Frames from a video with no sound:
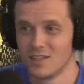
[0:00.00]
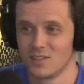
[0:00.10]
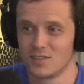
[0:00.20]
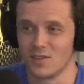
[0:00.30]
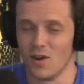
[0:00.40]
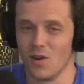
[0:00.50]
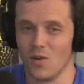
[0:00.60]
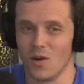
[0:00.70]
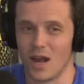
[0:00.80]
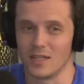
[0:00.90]

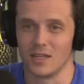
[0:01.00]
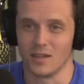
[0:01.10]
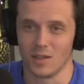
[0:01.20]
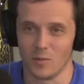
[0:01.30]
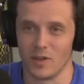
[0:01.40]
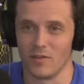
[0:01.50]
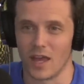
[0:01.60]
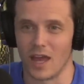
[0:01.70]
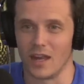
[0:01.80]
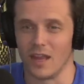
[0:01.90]
So I did a little bit of
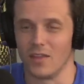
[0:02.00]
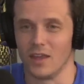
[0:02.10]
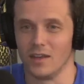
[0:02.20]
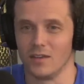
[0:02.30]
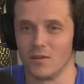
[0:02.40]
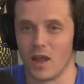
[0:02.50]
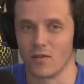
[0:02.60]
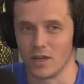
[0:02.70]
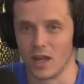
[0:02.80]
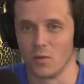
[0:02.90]
that, and then
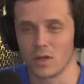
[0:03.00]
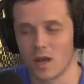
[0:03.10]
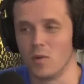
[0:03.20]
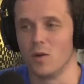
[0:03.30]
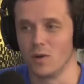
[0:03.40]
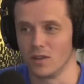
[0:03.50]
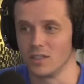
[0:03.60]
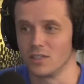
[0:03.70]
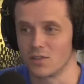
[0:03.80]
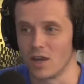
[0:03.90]
every night would come home
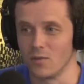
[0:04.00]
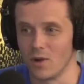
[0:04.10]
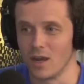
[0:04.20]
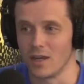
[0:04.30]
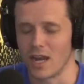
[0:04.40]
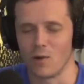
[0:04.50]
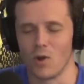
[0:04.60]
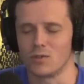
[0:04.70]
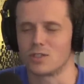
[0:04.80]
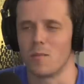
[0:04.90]
early and try and write. And I
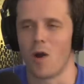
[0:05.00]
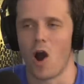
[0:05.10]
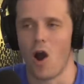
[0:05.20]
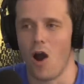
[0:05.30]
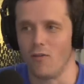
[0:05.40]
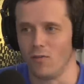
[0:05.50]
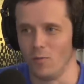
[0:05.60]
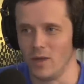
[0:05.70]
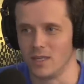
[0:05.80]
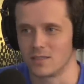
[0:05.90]
wrote some
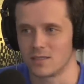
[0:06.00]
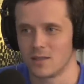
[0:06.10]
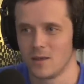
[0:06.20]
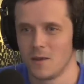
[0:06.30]
awful bits.